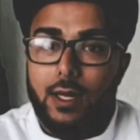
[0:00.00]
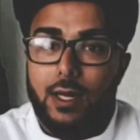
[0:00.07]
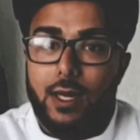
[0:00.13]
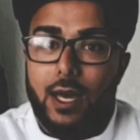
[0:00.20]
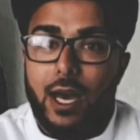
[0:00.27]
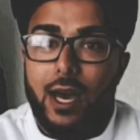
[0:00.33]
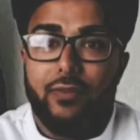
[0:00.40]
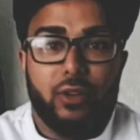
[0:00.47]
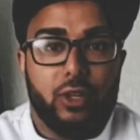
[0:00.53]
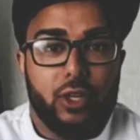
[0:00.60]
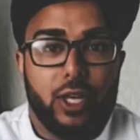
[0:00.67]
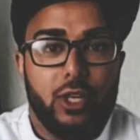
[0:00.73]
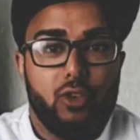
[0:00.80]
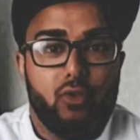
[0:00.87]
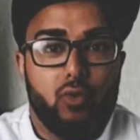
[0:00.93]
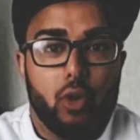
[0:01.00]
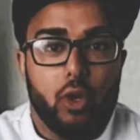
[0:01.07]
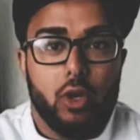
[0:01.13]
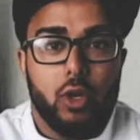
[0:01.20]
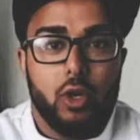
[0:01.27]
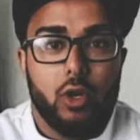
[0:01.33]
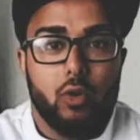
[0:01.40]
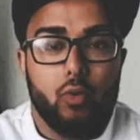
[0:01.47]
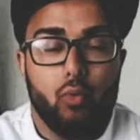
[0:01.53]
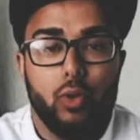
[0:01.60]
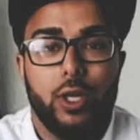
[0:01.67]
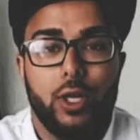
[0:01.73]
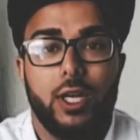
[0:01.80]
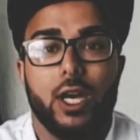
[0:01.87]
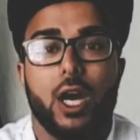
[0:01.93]
after the intro, we
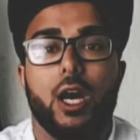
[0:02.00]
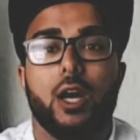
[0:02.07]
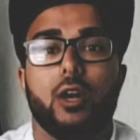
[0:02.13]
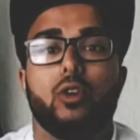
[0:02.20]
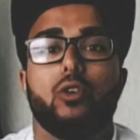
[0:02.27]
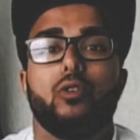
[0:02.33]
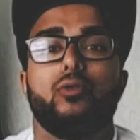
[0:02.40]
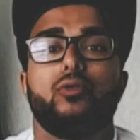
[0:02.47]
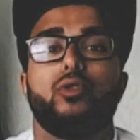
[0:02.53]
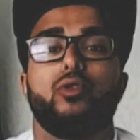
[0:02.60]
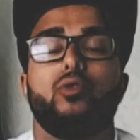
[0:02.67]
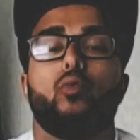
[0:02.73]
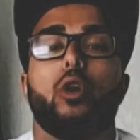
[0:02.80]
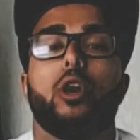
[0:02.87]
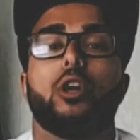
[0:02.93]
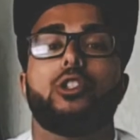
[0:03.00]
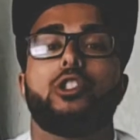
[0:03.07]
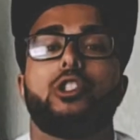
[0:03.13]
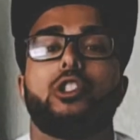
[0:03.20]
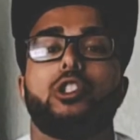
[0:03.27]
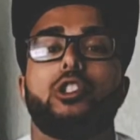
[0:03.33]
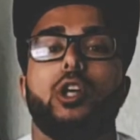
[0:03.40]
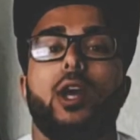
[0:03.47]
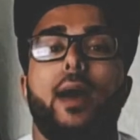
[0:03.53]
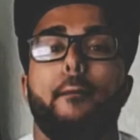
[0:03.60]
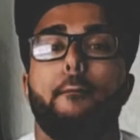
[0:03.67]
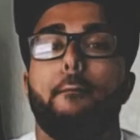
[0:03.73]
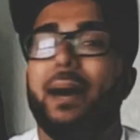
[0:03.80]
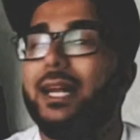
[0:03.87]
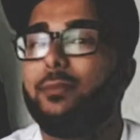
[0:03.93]
are going to watch
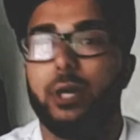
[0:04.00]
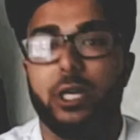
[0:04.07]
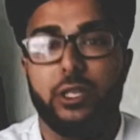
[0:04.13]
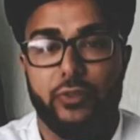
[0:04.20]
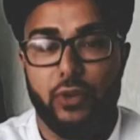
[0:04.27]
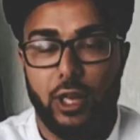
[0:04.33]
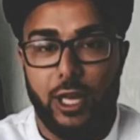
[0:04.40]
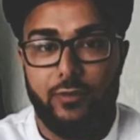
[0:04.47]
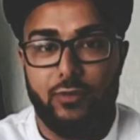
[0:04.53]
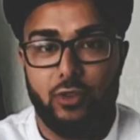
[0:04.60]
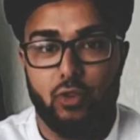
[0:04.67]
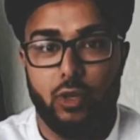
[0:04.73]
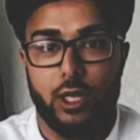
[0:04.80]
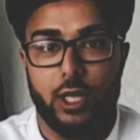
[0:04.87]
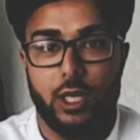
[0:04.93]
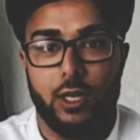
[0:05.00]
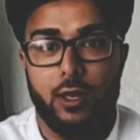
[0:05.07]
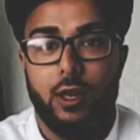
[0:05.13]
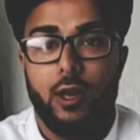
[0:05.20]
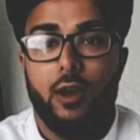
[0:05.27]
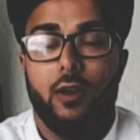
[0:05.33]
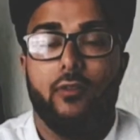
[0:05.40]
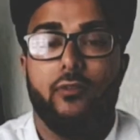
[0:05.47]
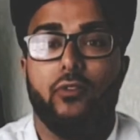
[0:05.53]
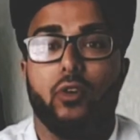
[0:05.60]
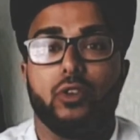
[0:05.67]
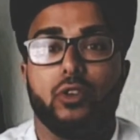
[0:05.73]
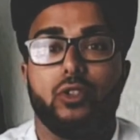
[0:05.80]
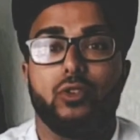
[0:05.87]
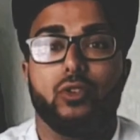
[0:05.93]
Bad Boys for Life trailer for you
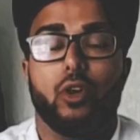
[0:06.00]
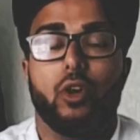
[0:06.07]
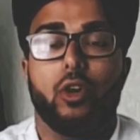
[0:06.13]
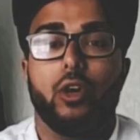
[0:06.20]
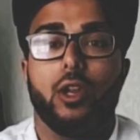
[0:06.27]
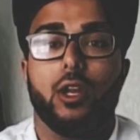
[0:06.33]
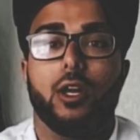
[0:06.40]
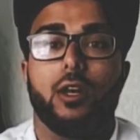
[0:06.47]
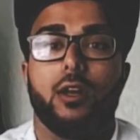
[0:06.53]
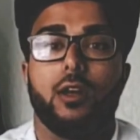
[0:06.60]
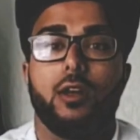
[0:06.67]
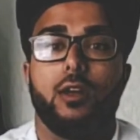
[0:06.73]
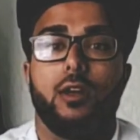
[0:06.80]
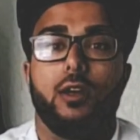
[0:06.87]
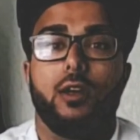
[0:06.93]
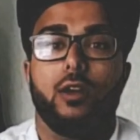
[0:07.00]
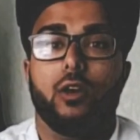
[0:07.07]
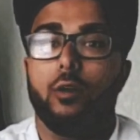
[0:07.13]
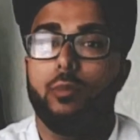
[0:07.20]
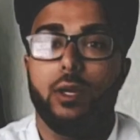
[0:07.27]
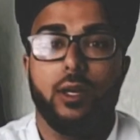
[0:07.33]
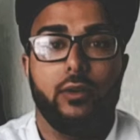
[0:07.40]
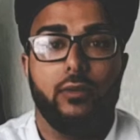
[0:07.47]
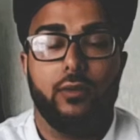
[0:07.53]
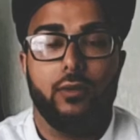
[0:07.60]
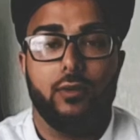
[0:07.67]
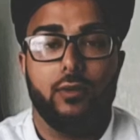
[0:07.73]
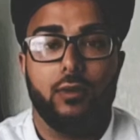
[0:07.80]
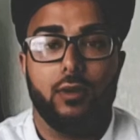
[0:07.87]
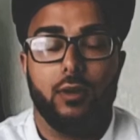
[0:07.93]
all coming
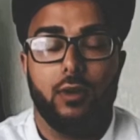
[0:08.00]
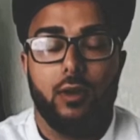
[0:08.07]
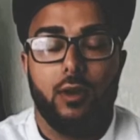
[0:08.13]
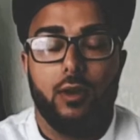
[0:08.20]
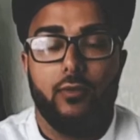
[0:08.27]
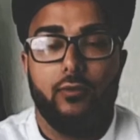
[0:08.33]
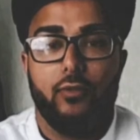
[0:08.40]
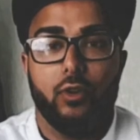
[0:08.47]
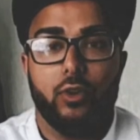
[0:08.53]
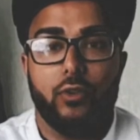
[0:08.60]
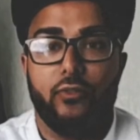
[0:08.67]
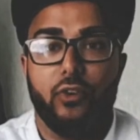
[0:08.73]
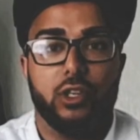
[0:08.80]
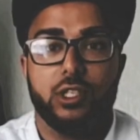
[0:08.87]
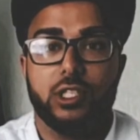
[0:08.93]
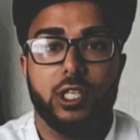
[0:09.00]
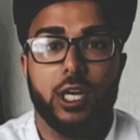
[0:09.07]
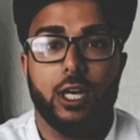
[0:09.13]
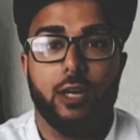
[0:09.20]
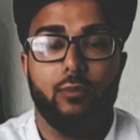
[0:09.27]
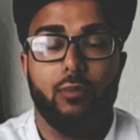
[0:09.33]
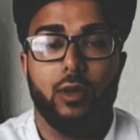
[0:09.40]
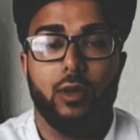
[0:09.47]
for the first time